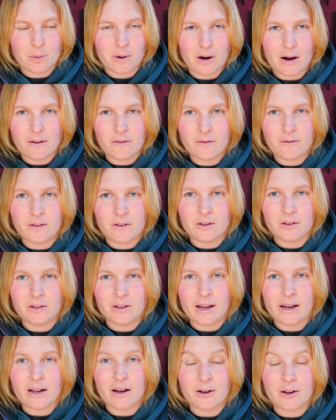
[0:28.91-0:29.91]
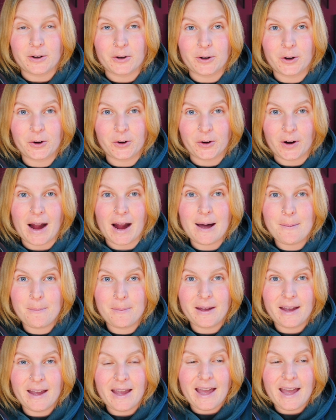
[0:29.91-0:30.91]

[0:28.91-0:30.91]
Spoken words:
where I feel like utter crap